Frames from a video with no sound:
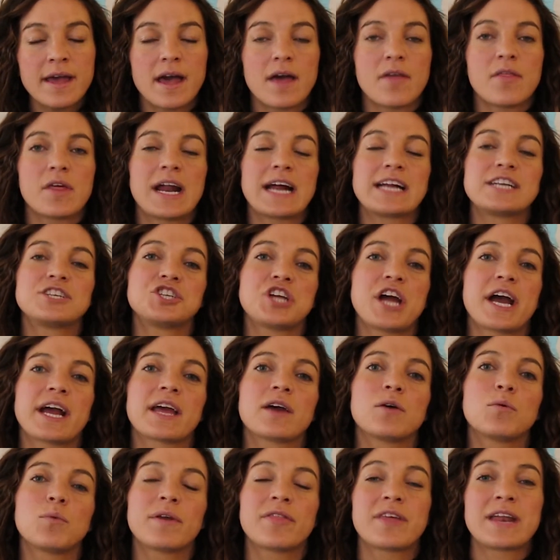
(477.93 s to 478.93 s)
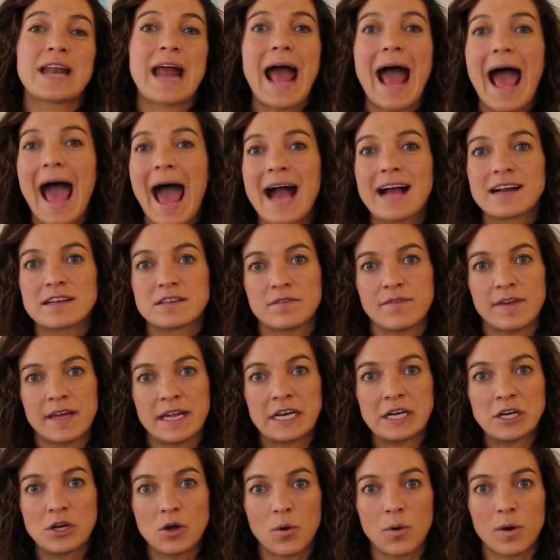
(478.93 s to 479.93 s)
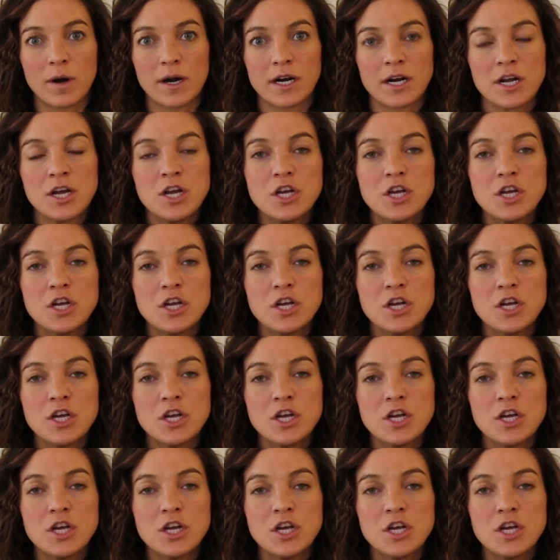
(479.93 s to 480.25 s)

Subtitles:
and then I check it with an activated core